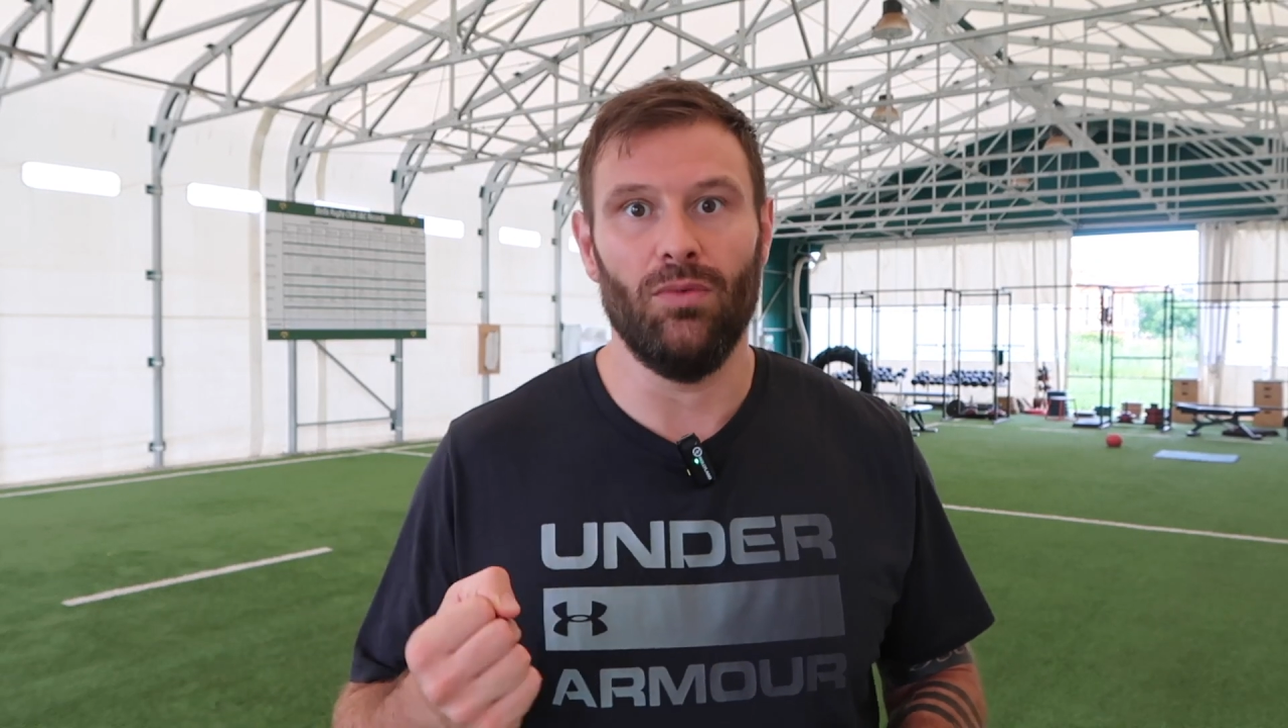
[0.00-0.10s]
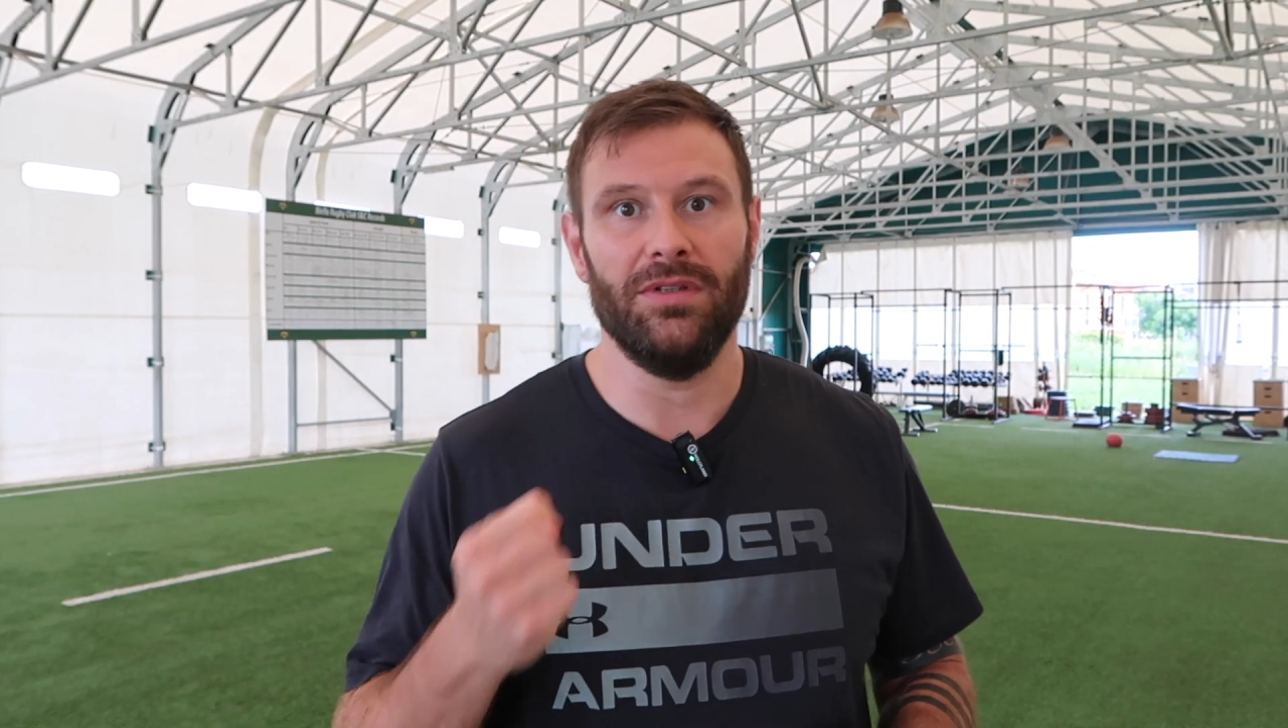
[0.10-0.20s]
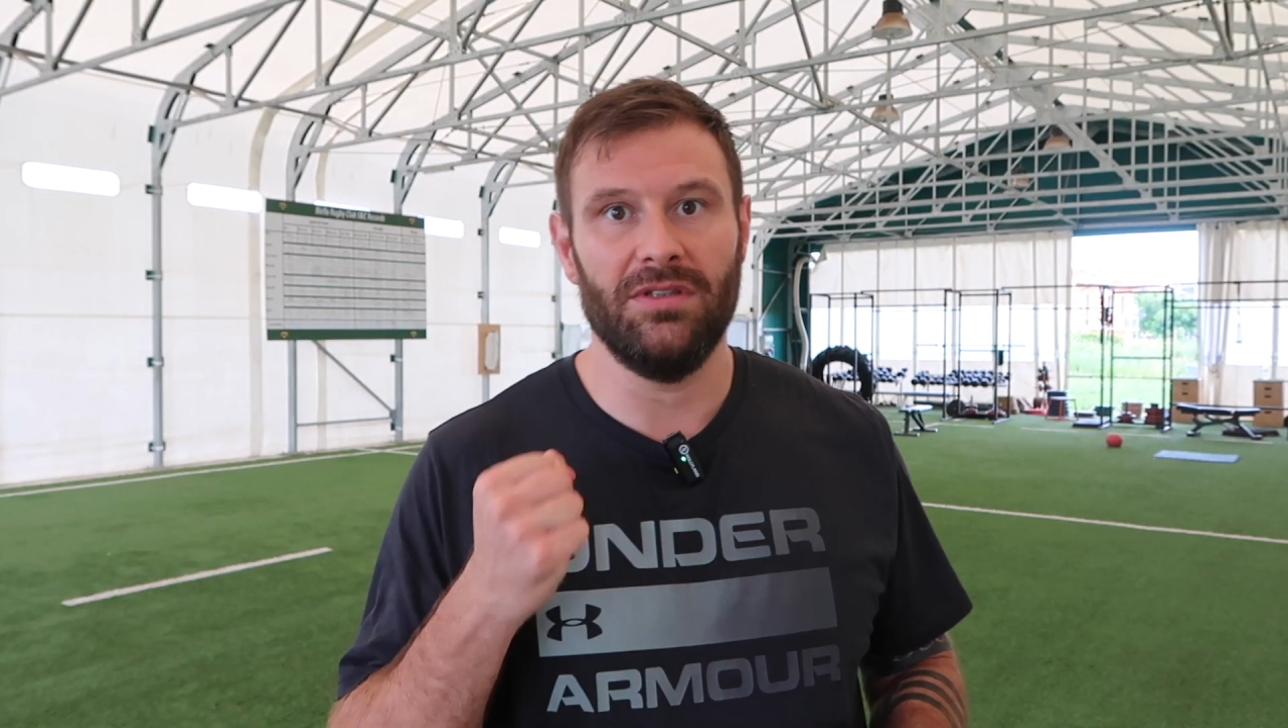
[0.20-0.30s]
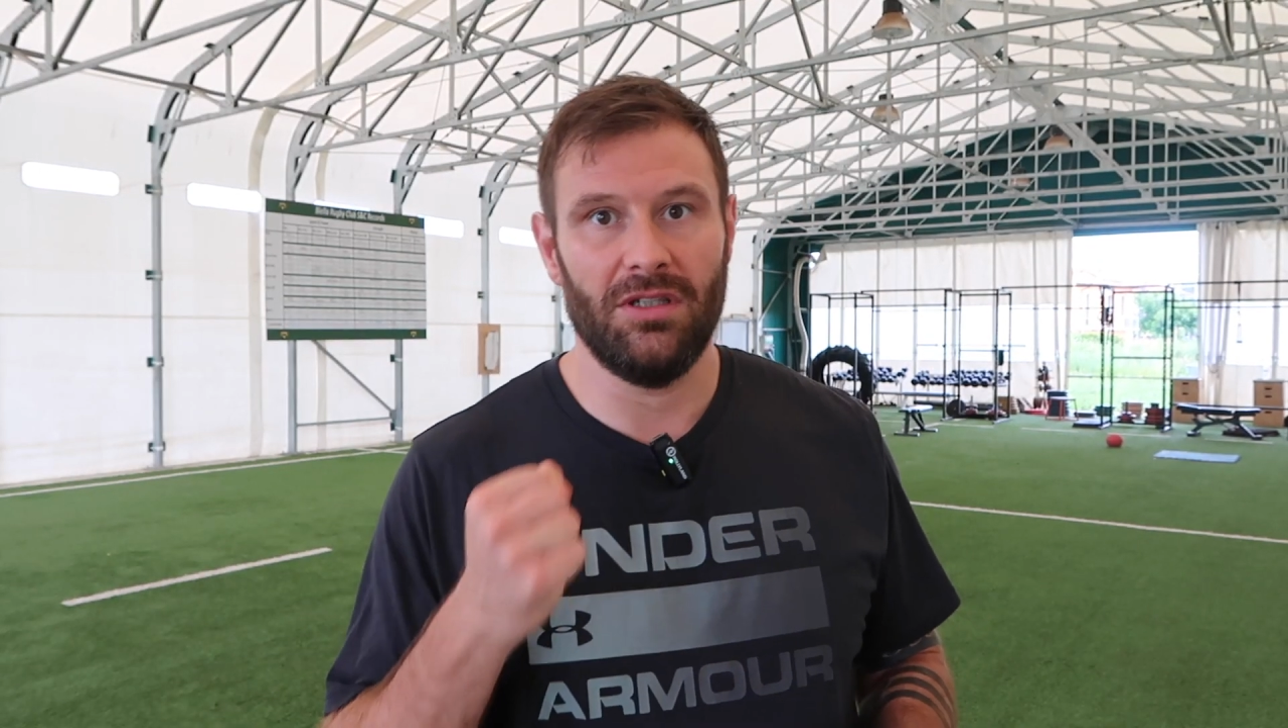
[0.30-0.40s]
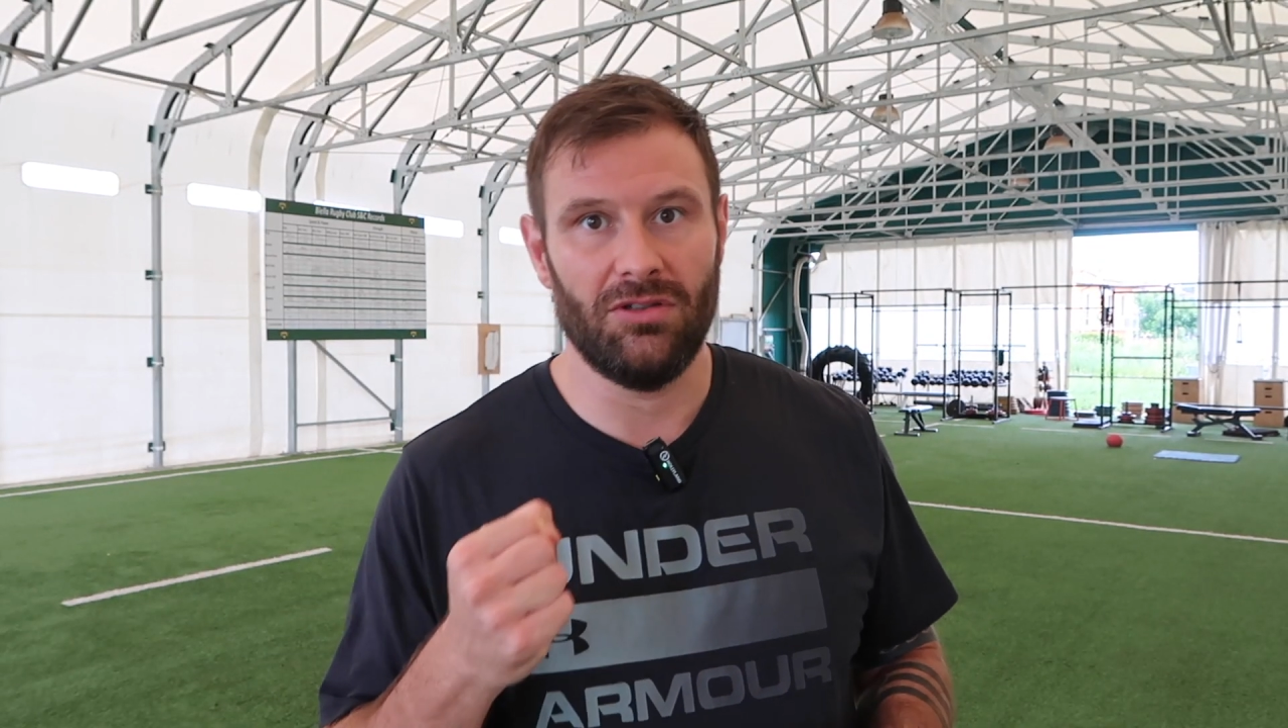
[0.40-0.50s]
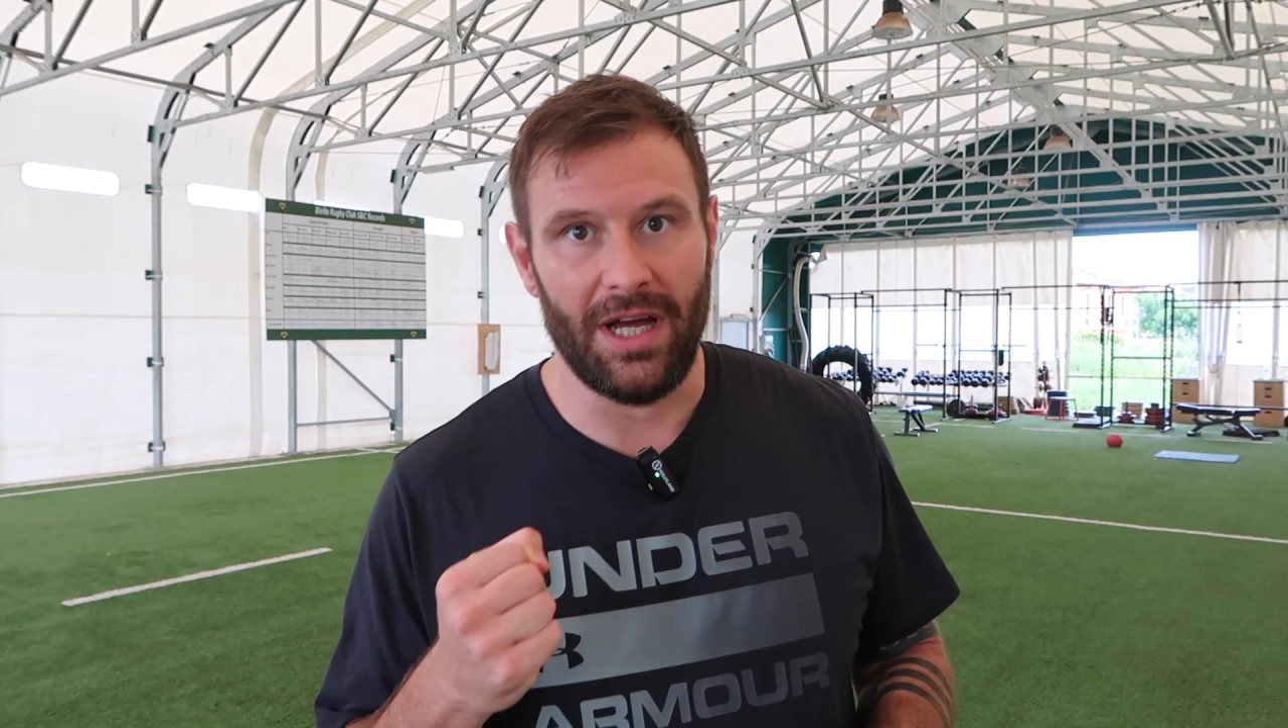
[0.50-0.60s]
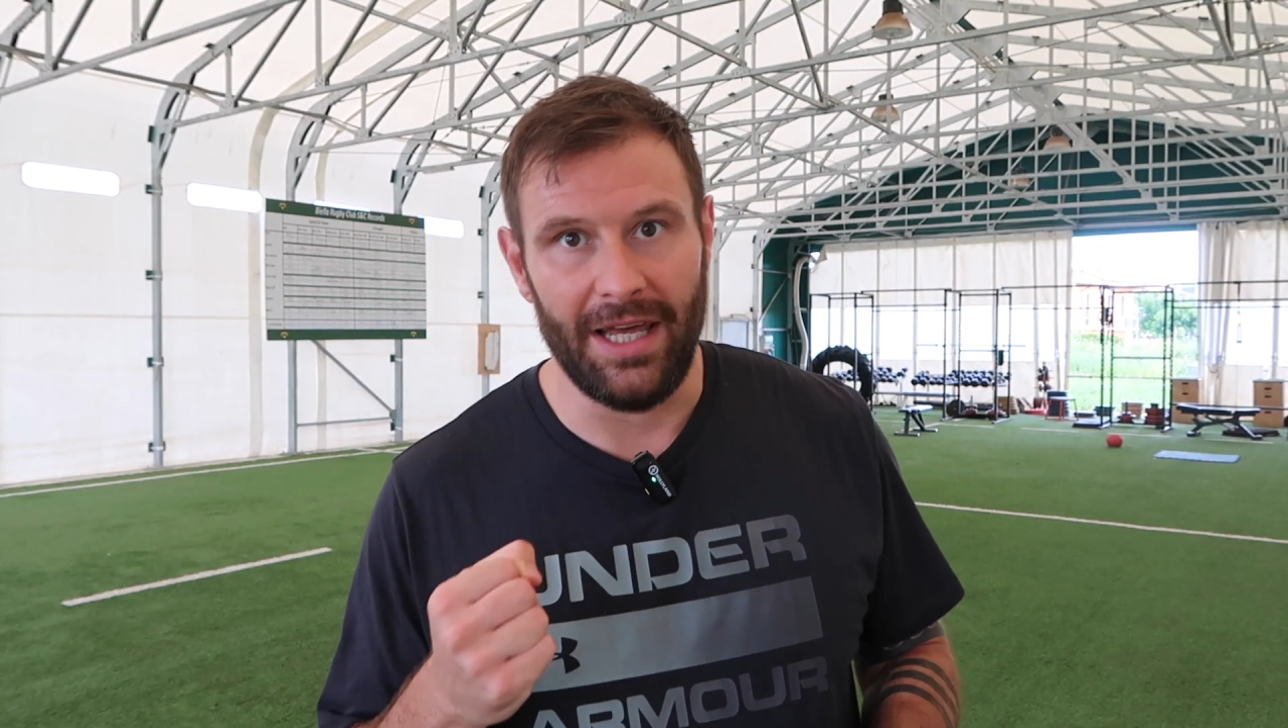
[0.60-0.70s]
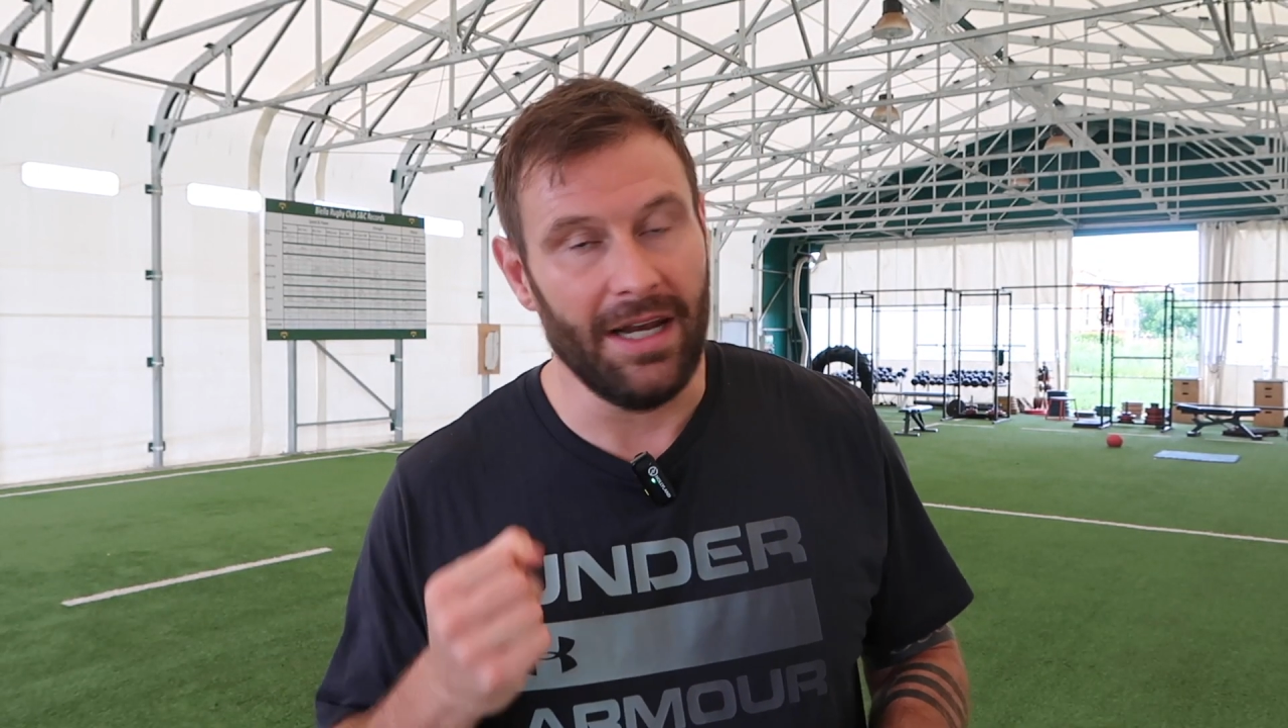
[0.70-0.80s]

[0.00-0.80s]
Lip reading: wanted to try it